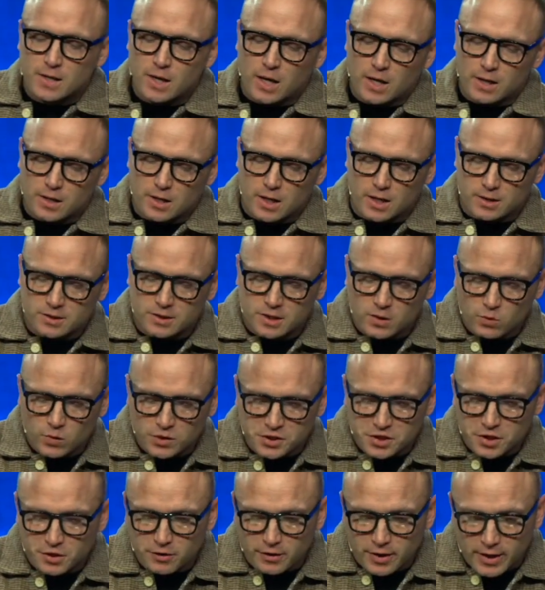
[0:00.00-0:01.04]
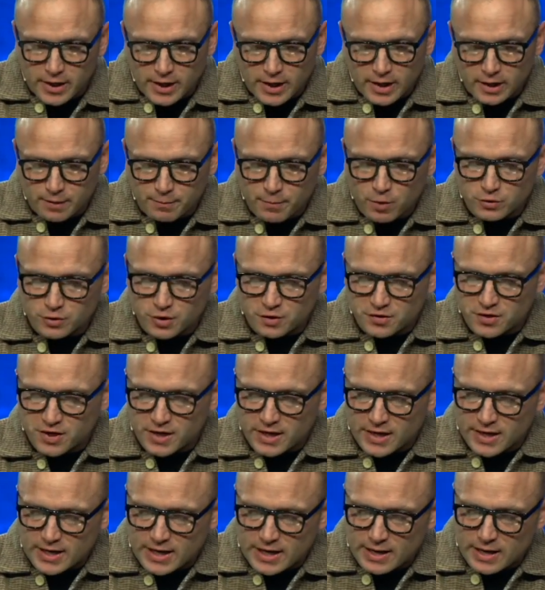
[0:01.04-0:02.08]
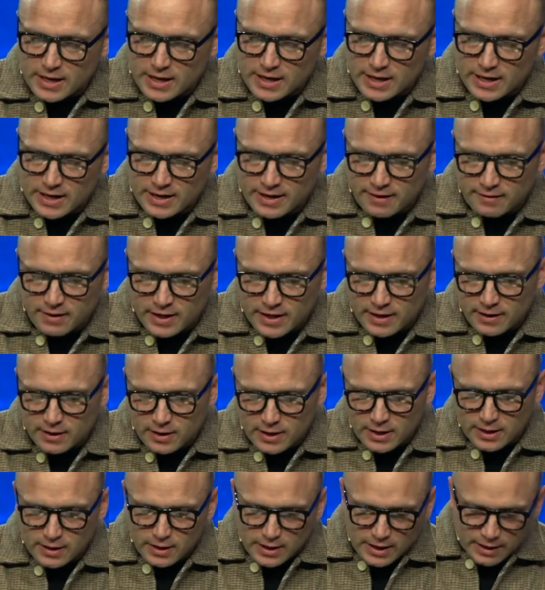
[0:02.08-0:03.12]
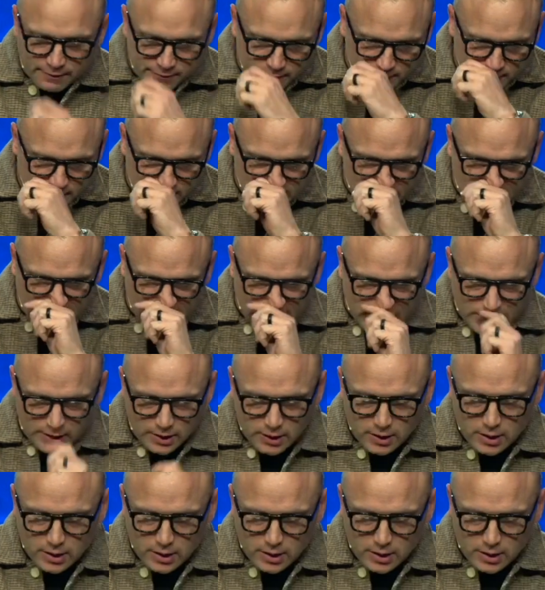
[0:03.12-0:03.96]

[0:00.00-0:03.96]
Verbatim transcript: God said, what's in your hand? Moses said, I have a stick.